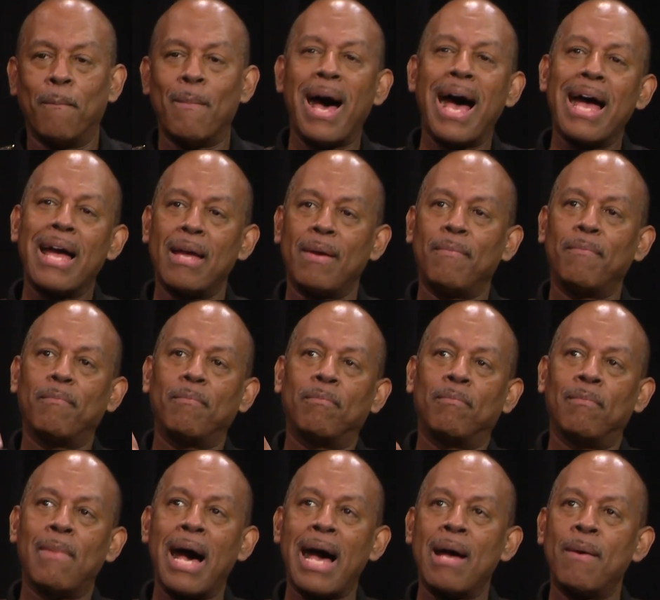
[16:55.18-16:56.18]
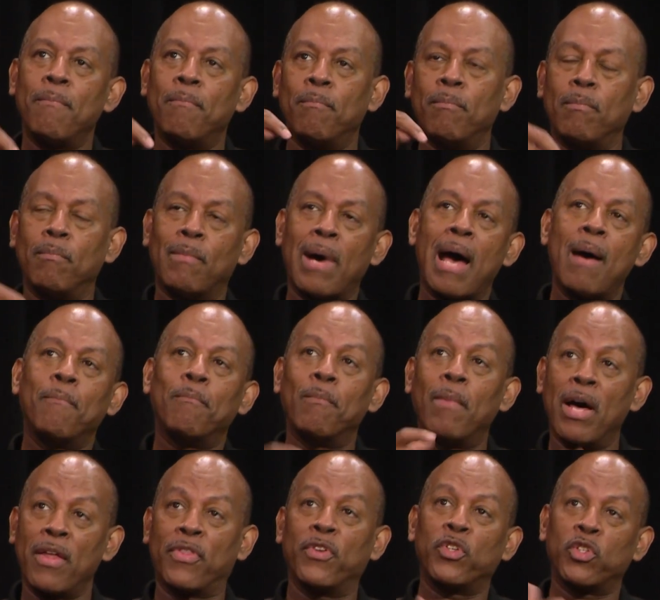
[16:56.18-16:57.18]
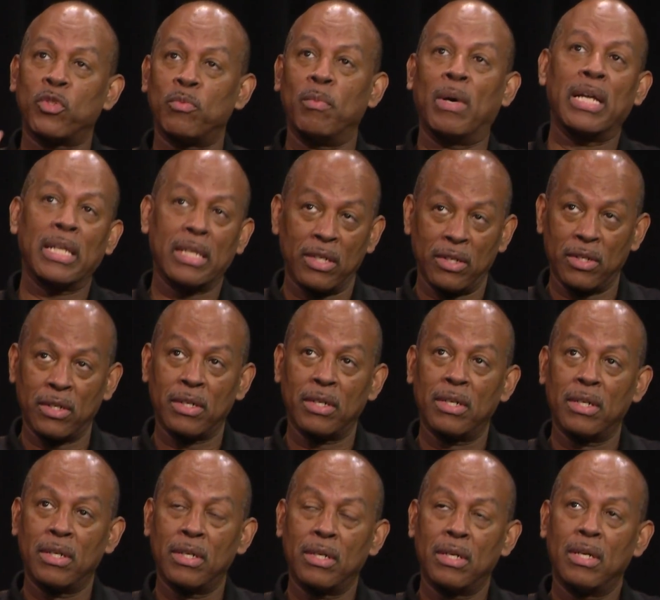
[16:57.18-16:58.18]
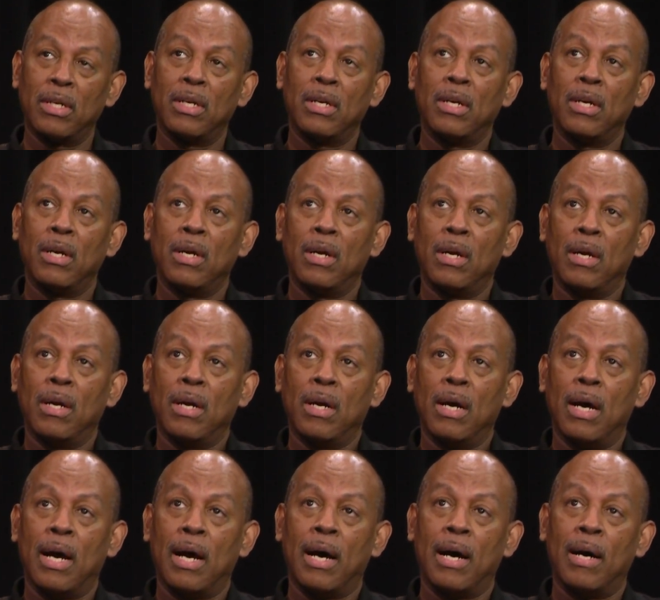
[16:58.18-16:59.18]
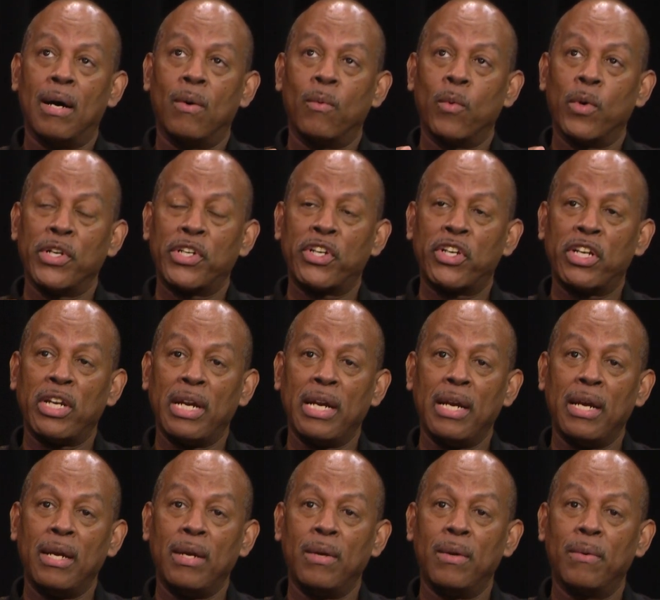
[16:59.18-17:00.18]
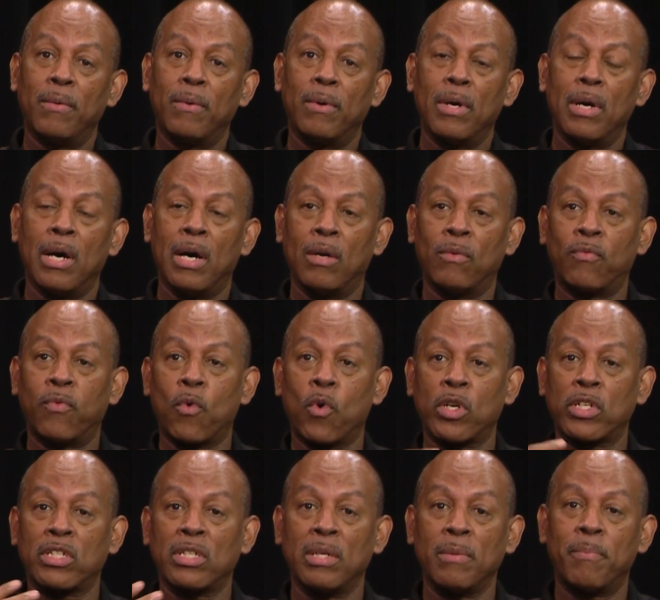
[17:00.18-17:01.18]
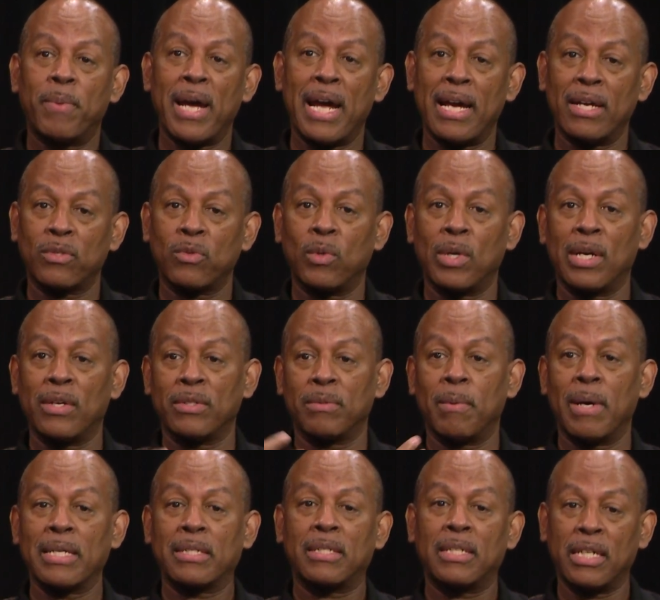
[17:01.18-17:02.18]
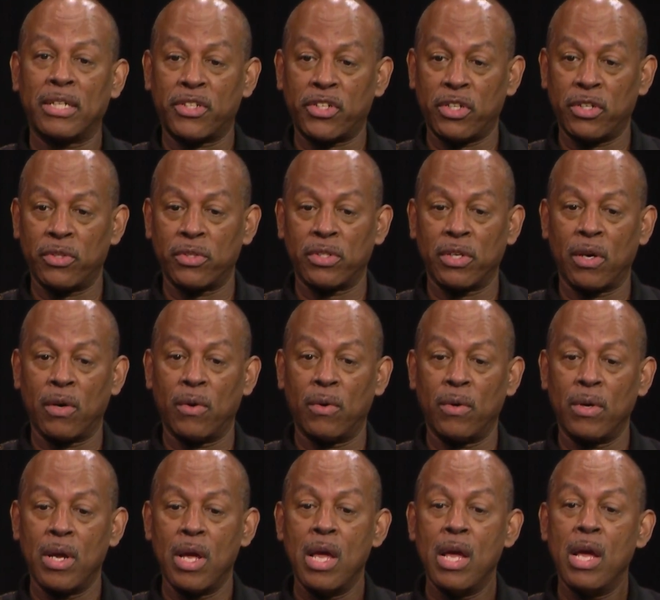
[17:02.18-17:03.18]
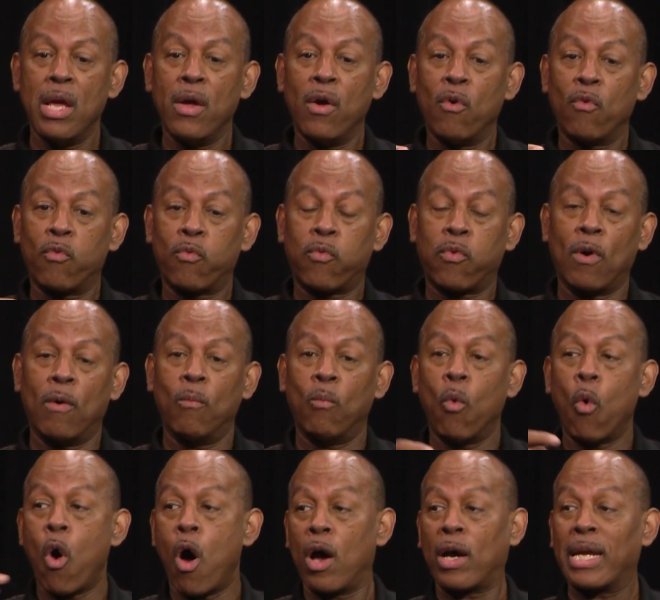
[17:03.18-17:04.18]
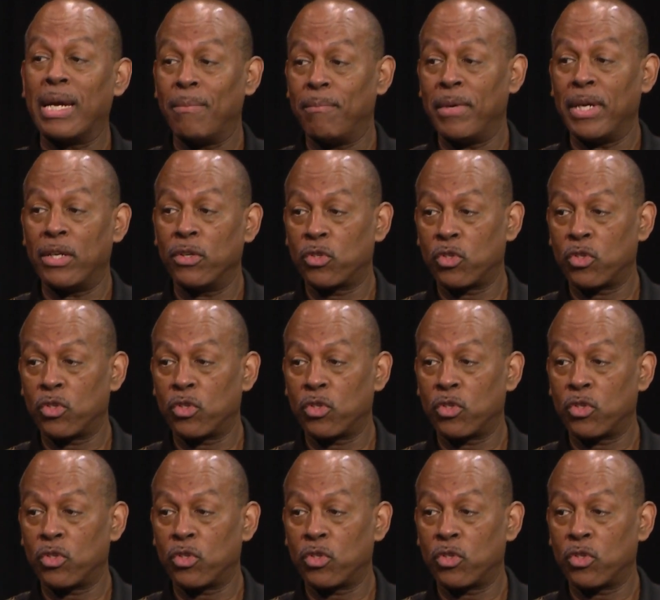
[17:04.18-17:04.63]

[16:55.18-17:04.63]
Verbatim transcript: my my my mother's mother. Okay. Uh, which she unfortunately passed when I was about six years old. Okay. From walking me to